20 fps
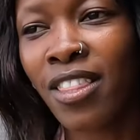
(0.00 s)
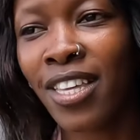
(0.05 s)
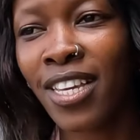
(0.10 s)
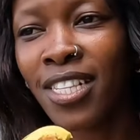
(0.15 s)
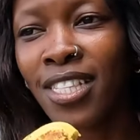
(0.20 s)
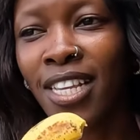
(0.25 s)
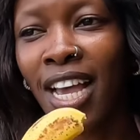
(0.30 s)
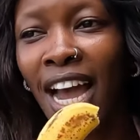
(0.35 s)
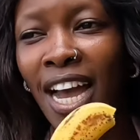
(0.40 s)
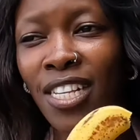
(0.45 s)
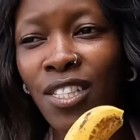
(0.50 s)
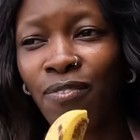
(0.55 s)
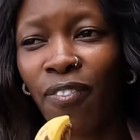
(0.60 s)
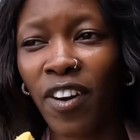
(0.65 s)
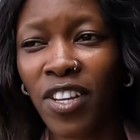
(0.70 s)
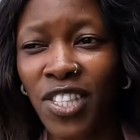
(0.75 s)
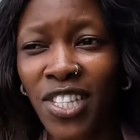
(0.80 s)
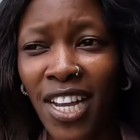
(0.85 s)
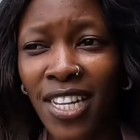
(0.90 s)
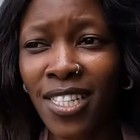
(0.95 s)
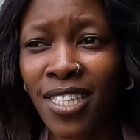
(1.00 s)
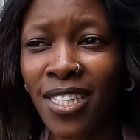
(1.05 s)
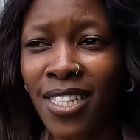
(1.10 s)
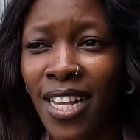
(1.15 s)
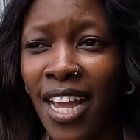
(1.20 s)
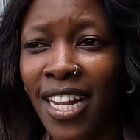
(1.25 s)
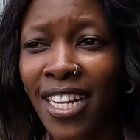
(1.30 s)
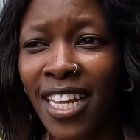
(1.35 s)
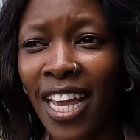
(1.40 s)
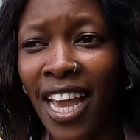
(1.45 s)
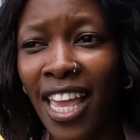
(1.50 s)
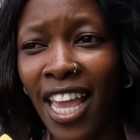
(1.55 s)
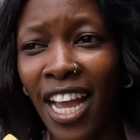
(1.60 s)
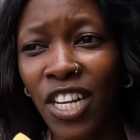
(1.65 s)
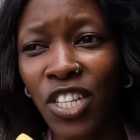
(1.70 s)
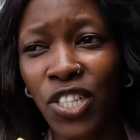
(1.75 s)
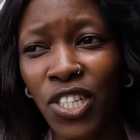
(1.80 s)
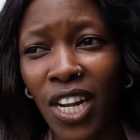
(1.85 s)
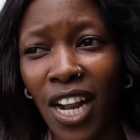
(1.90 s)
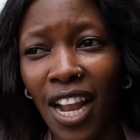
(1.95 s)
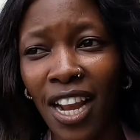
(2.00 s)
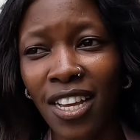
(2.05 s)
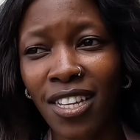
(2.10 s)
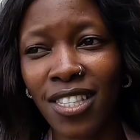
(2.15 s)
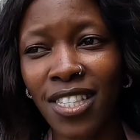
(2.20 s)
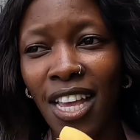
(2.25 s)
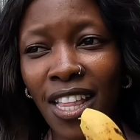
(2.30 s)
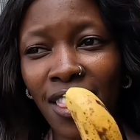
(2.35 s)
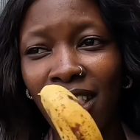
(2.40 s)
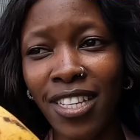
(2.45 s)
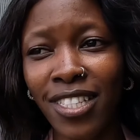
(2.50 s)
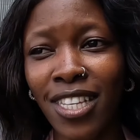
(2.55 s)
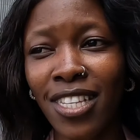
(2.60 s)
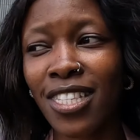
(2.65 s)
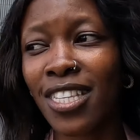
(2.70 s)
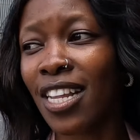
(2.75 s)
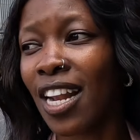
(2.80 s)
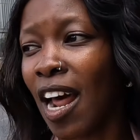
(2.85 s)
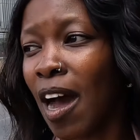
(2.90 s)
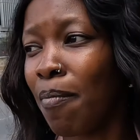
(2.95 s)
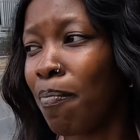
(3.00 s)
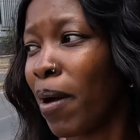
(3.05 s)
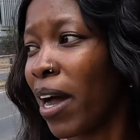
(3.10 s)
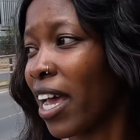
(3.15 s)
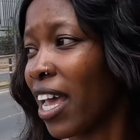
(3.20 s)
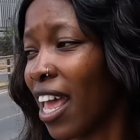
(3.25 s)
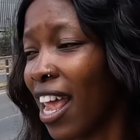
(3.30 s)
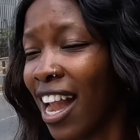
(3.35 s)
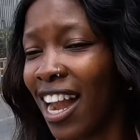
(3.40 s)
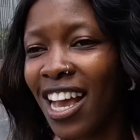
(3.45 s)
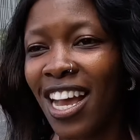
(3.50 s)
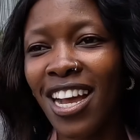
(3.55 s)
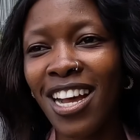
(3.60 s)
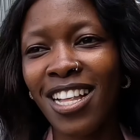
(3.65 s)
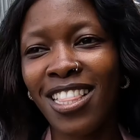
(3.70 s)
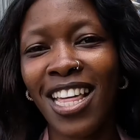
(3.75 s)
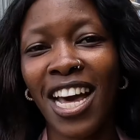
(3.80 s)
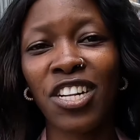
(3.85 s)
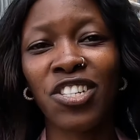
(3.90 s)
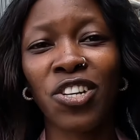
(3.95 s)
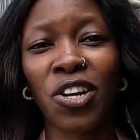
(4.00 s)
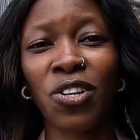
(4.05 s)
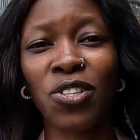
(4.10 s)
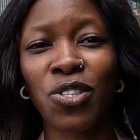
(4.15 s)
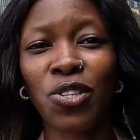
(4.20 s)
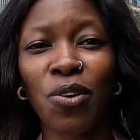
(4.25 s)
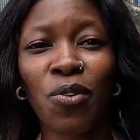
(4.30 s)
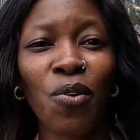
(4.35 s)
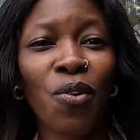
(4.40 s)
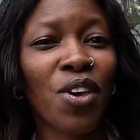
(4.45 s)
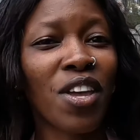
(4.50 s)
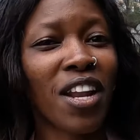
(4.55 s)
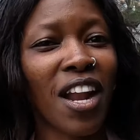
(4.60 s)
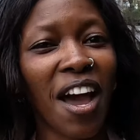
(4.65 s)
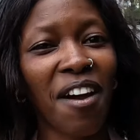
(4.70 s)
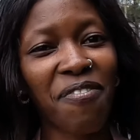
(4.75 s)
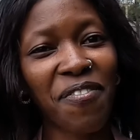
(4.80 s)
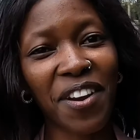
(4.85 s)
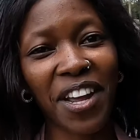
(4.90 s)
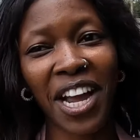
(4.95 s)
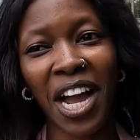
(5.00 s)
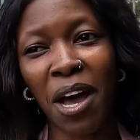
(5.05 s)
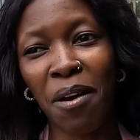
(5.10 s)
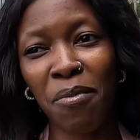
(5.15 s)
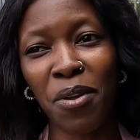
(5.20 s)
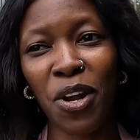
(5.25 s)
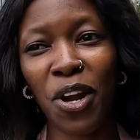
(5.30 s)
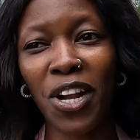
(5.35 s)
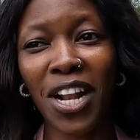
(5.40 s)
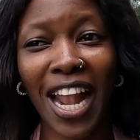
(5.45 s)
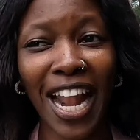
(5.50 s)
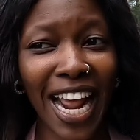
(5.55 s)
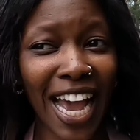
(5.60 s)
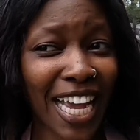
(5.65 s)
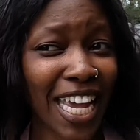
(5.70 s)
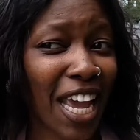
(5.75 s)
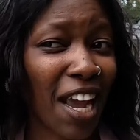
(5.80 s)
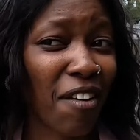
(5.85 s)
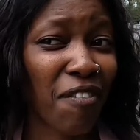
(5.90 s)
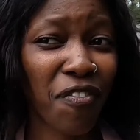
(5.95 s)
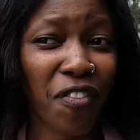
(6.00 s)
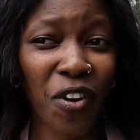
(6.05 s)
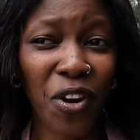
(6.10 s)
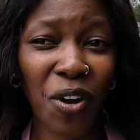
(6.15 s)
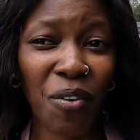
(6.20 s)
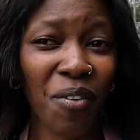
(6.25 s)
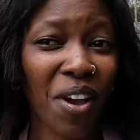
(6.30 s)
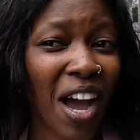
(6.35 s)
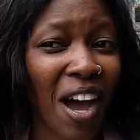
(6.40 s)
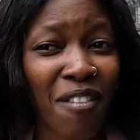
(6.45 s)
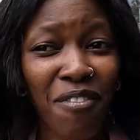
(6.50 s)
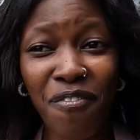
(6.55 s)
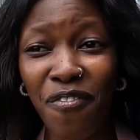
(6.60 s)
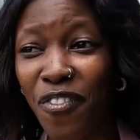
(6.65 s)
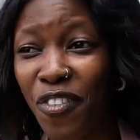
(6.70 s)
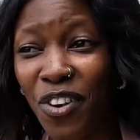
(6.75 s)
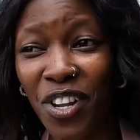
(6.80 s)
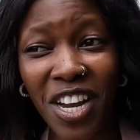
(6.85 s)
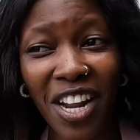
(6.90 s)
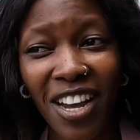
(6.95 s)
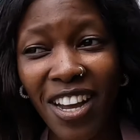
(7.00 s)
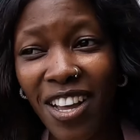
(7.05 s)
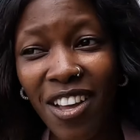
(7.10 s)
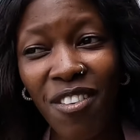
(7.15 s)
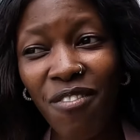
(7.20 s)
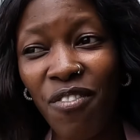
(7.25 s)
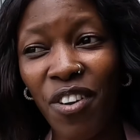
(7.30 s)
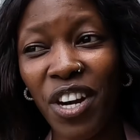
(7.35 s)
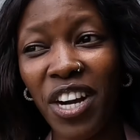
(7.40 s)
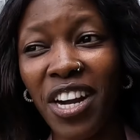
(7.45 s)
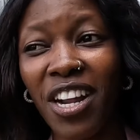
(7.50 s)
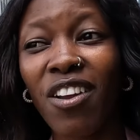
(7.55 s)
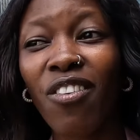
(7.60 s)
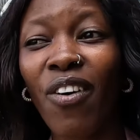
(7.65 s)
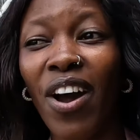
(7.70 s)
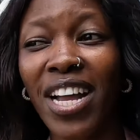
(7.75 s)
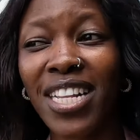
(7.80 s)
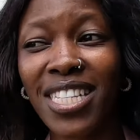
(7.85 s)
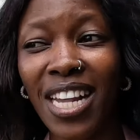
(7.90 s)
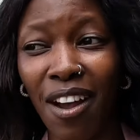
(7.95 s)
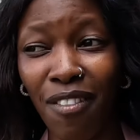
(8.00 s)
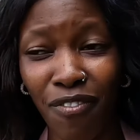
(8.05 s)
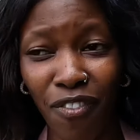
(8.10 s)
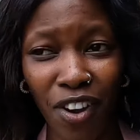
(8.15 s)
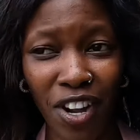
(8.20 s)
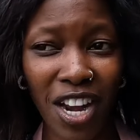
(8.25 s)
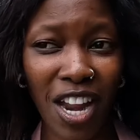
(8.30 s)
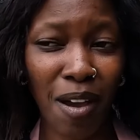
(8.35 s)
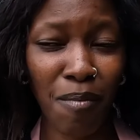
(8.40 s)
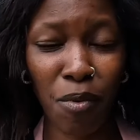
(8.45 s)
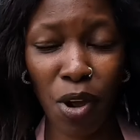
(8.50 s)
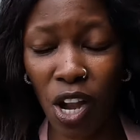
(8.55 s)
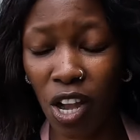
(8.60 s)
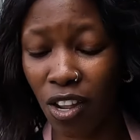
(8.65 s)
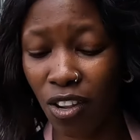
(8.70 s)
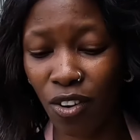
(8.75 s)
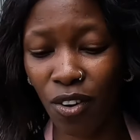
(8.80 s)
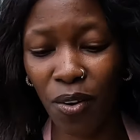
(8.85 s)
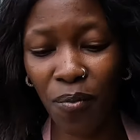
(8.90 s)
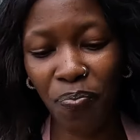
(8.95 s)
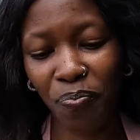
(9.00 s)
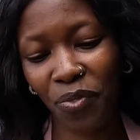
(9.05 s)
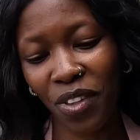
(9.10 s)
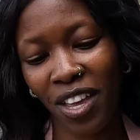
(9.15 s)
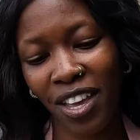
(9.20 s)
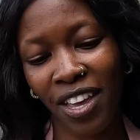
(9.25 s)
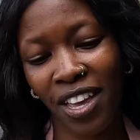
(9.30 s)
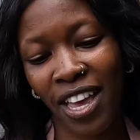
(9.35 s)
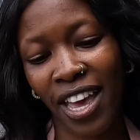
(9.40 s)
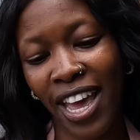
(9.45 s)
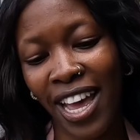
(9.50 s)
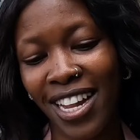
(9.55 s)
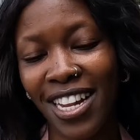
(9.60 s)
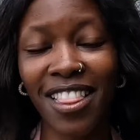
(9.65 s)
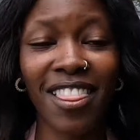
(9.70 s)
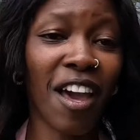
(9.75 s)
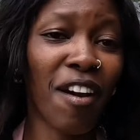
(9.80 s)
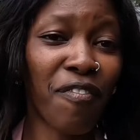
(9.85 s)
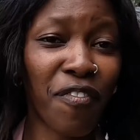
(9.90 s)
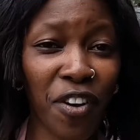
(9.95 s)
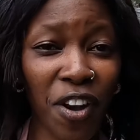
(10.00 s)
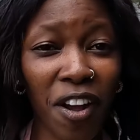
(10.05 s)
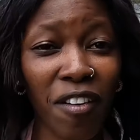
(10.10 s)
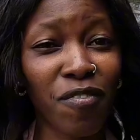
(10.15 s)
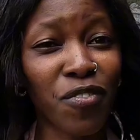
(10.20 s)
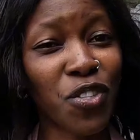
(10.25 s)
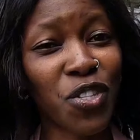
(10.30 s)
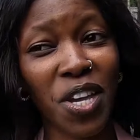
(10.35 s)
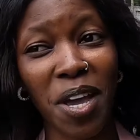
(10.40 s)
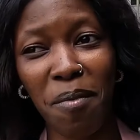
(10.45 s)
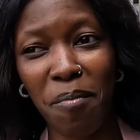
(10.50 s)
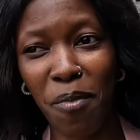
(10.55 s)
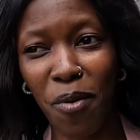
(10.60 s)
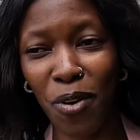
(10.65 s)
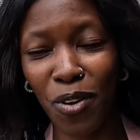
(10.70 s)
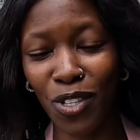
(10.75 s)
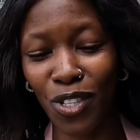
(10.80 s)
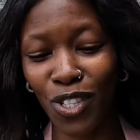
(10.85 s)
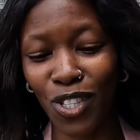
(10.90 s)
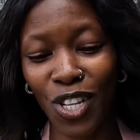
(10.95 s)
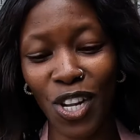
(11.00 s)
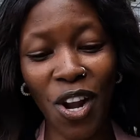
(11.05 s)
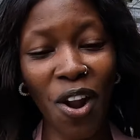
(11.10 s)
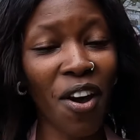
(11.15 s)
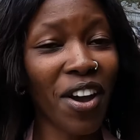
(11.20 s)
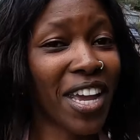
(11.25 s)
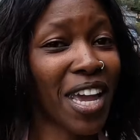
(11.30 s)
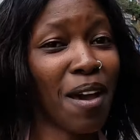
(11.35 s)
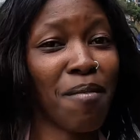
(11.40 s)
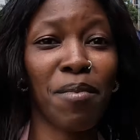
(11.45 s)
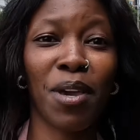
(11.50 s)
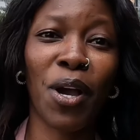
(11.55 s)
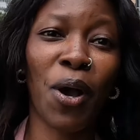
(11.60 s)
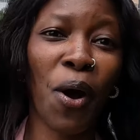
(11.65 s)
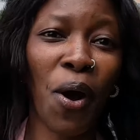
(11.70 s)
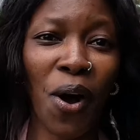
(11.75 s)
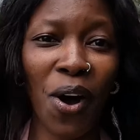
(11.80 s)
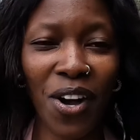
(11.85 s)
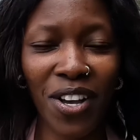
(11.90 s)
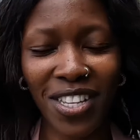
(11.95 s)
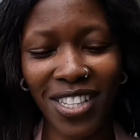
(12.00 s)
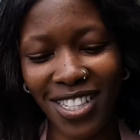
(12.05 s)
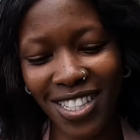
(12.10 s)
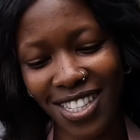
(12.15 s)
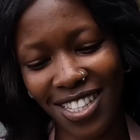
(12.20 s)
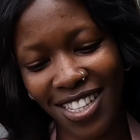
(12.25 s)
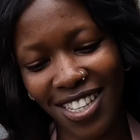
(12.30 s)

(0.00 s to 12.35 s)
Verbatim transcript: These guys for just ten Kenyan shillings, and this is in Upper Hill. That shows you in Africa we're not lacking food. We have food. Very, quite affordable, you know, and they're free of G M Os, no chemicals.